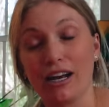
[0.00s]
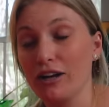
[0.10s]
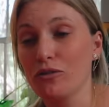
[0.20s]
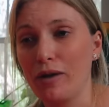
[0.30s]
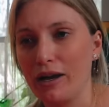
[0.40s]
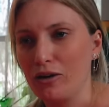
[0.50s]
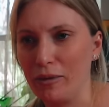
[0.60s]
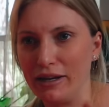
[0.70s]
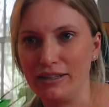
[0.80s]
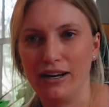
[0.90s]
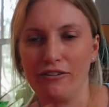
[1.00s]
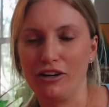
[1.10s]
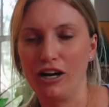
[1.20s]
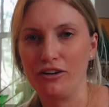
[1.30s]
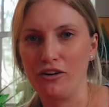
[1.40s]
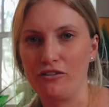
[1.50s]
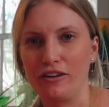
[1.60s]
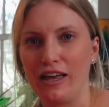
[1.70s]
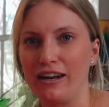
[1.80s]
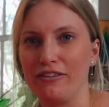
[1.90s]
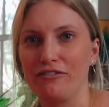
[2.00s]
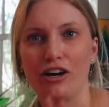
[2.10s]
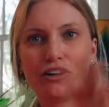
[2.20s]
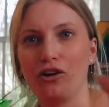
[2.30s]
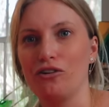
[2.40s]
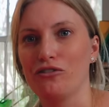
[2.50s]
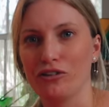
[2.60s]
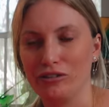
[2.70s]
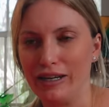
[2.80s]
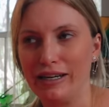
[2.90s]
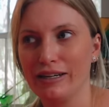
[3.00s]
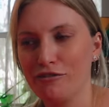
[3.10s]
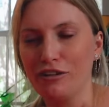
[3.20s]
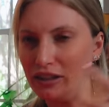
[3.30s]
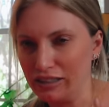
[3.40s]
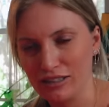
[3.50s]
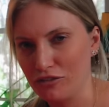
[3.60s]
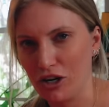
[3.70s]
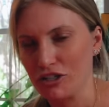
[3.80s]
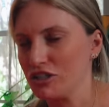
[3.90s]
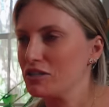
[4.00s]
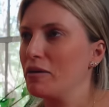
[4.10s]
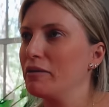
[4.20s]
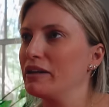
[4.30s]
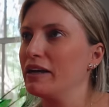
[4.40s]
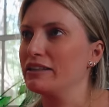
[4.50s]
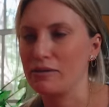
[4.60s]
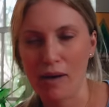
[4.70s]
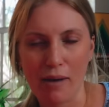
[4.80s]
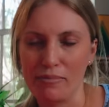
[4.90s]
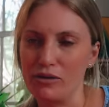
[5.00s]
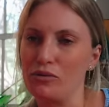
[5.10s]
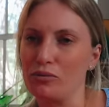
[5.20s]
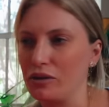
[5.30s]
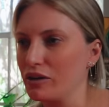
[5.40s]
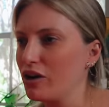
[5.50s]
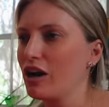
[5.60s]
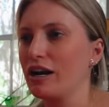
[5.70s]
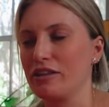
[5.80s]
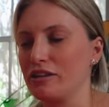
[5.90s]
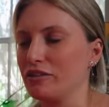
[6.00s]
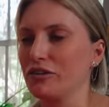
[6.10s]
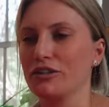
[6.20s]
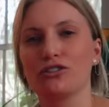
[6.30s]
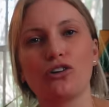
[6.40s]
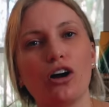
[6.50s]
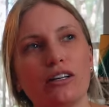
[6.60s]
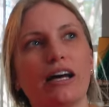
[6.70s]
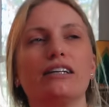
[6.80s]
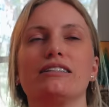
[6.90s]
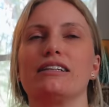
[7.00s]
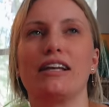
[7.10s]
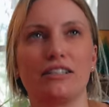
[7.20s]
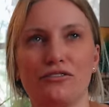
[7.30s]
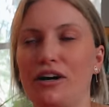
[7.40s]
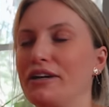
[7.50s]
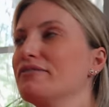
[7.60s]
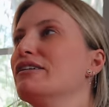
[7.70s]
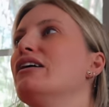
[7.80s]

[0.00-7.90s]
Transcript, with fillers: I don't I don't mind it. I've gotten over that. I've gotten over like feeling self-conscious about my legs. I'm happy with where they are, and I think they're very strong legs, and that's fine.